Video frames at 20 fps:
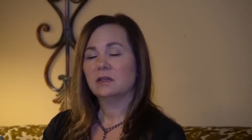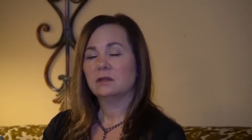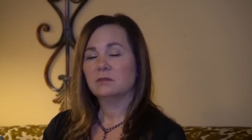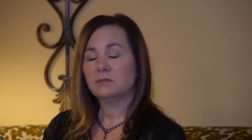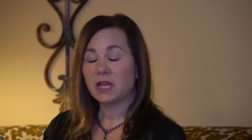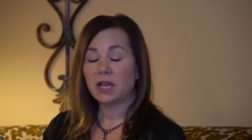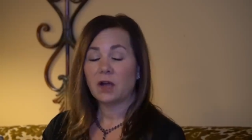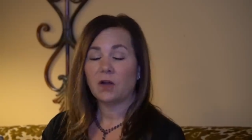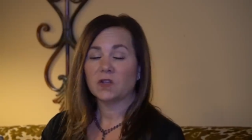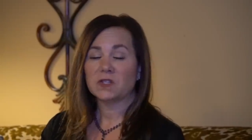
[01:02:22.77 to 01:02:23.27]

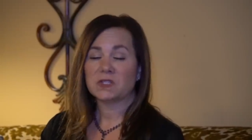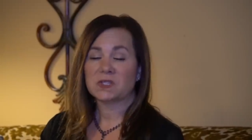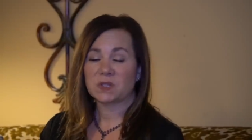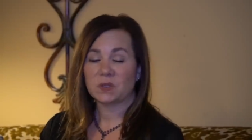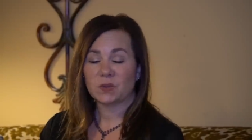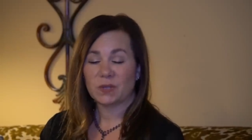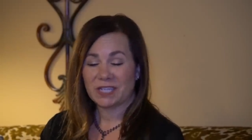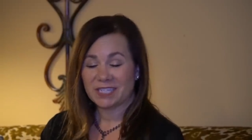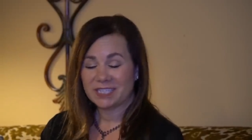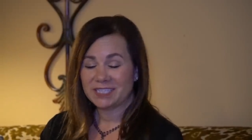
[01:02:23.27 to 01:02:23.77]
may
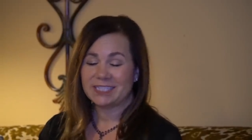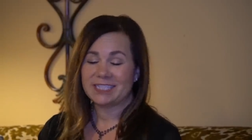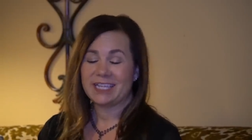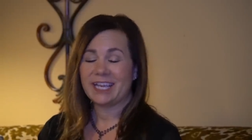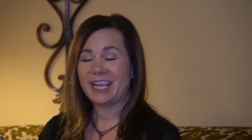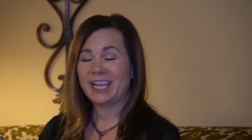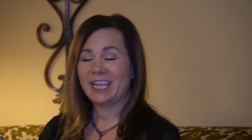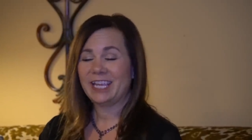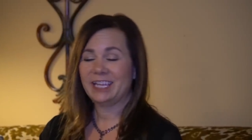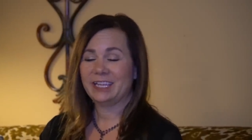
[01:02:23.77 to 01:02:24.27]
also
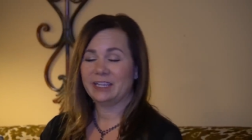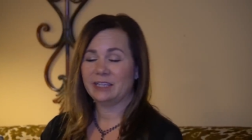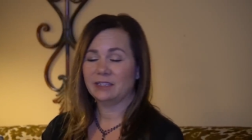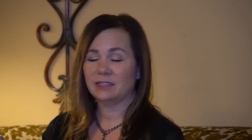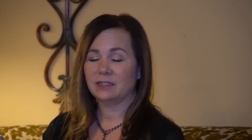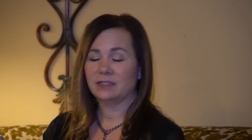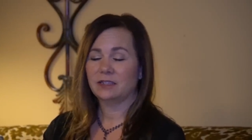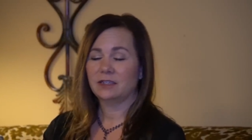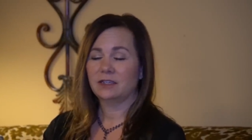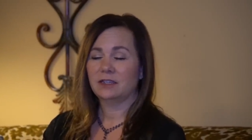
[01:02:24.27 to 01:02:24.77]

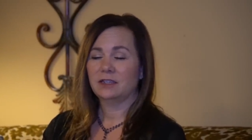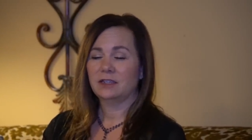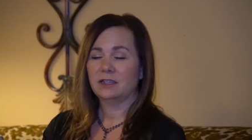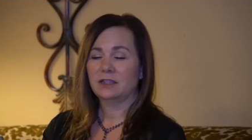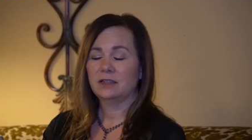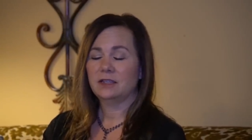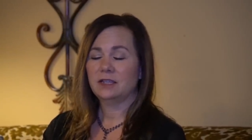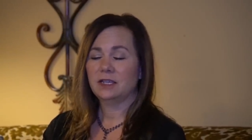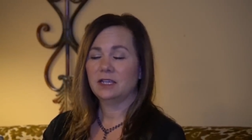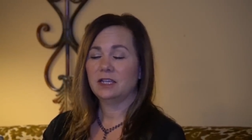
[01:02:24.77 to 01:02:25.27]
contain
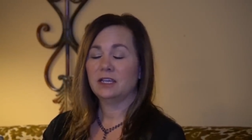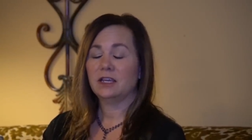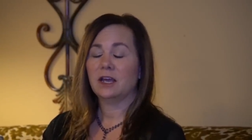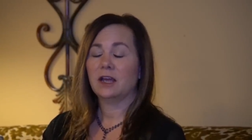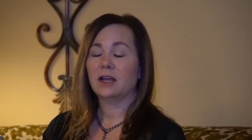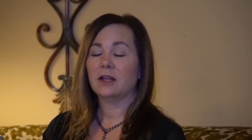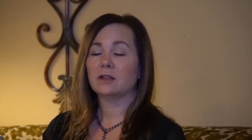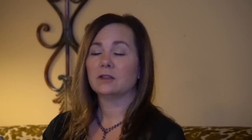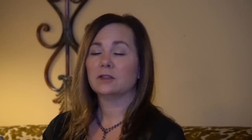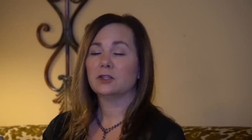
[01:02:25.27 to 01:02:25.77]
the
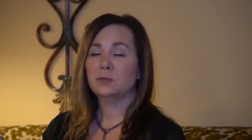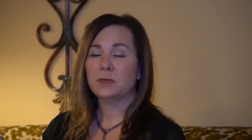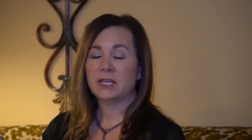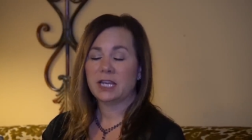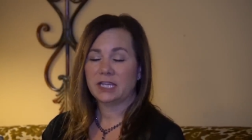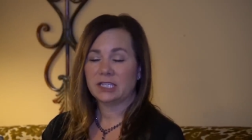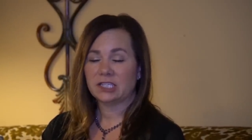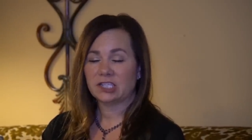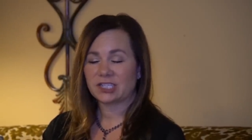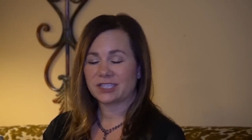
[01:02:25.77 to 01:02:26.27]

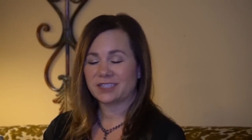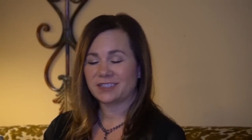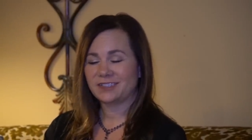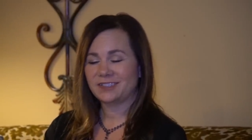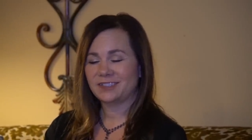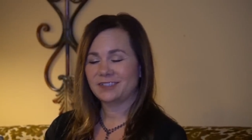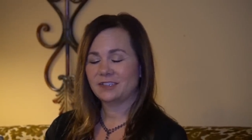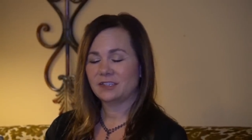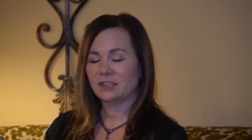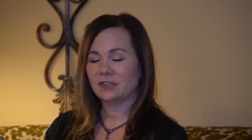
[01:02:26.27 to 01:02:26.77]

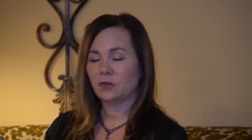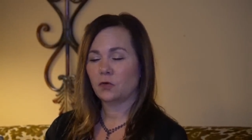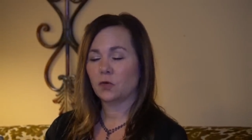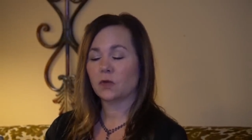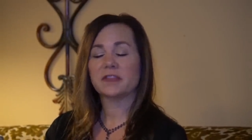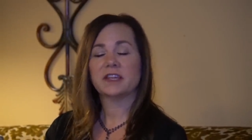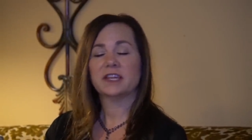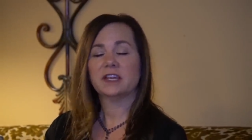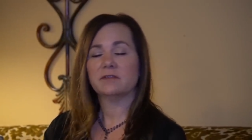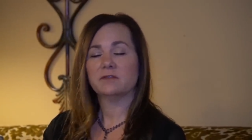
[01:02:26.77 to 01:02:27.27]
illumination
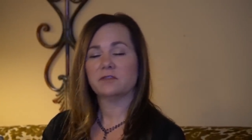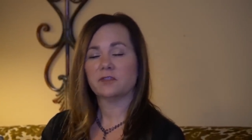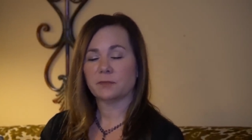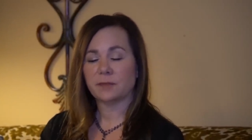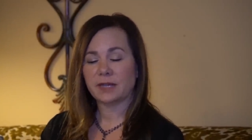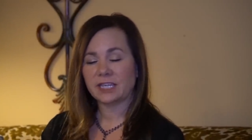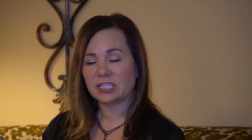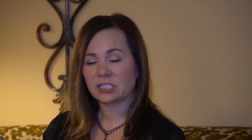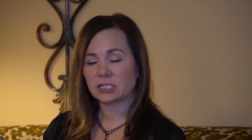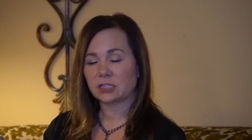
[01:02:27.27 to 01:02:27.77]
or the
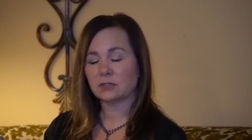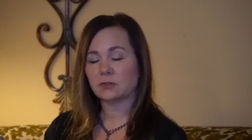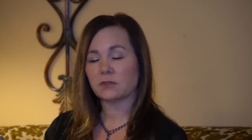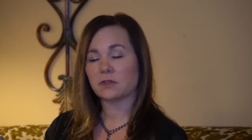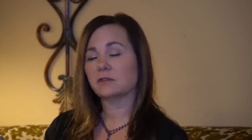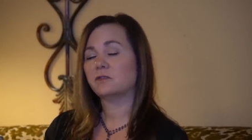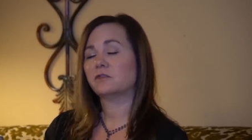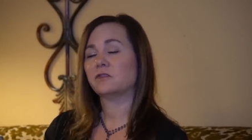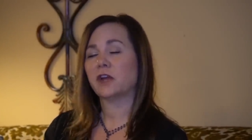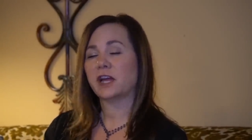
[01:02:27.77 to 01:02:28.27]
information or
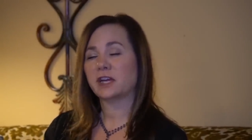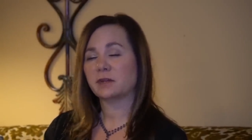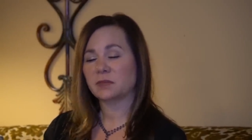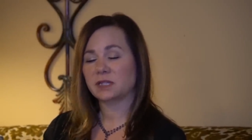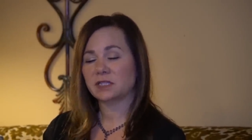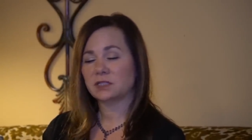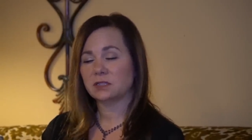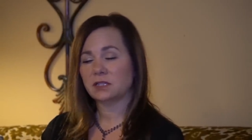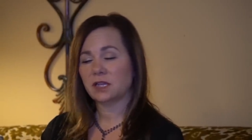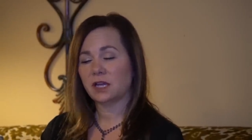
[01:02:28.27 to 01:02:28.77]
the
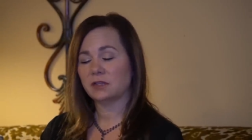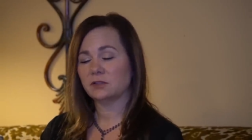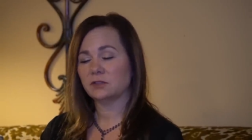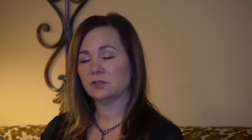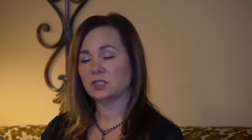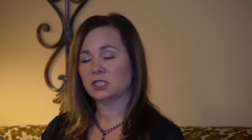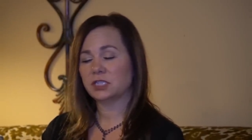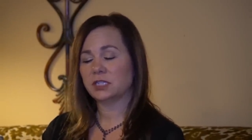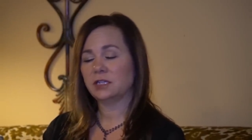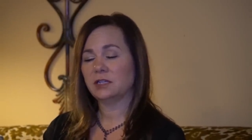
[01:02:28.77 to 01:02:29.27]
fragmented
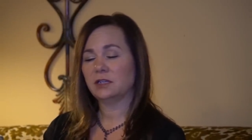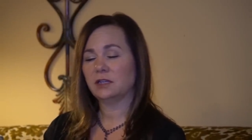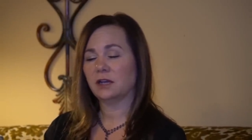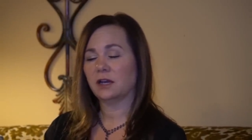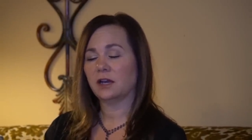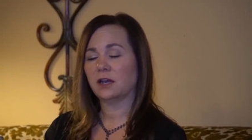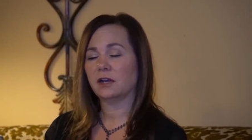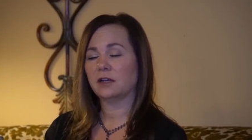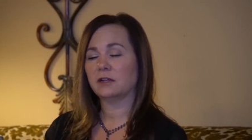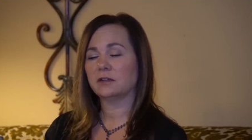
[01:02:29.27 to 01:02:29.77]
energy
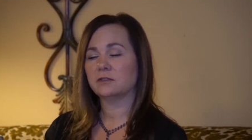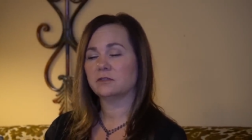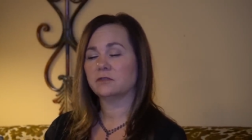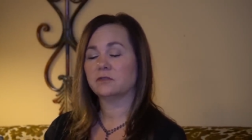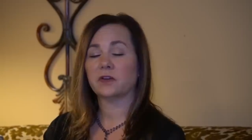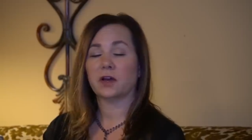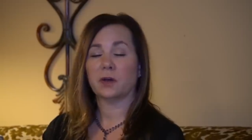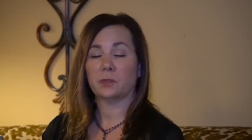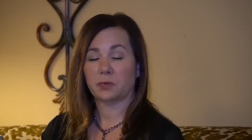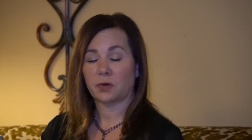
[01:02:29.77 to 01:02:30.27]

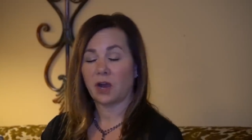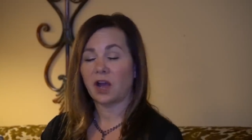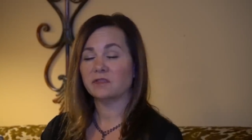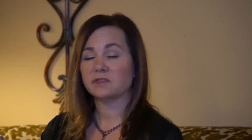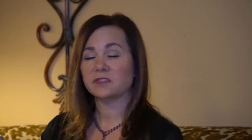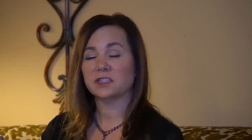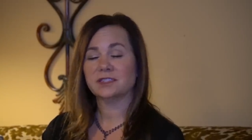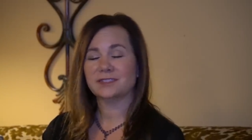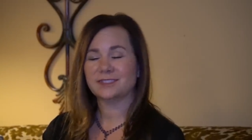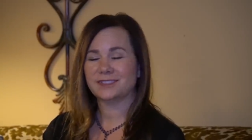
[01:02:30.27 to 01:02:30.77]
of a
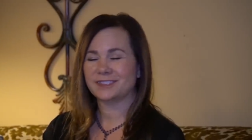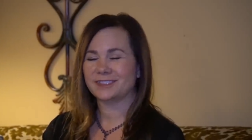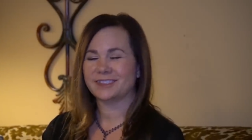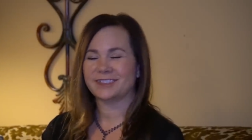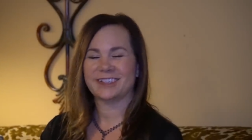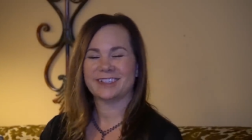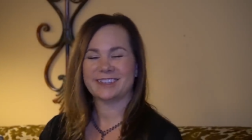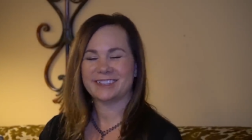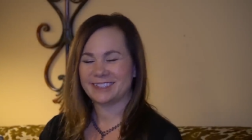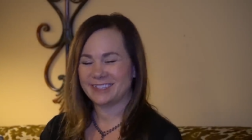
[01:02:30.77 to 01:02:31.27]
prophet,
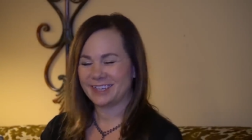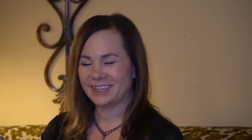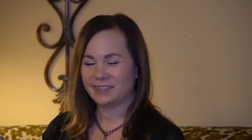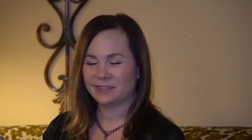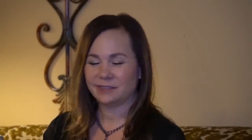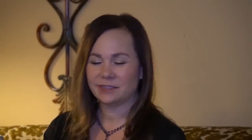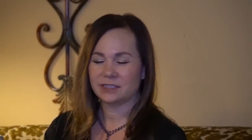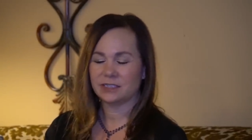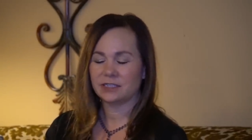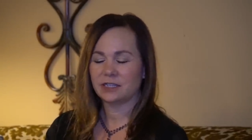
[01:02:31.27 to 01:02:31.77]
a
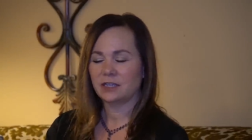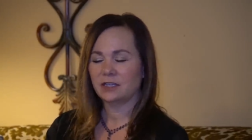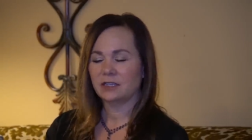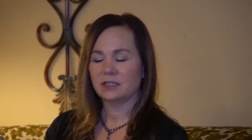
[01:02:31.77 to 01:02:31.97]
saint,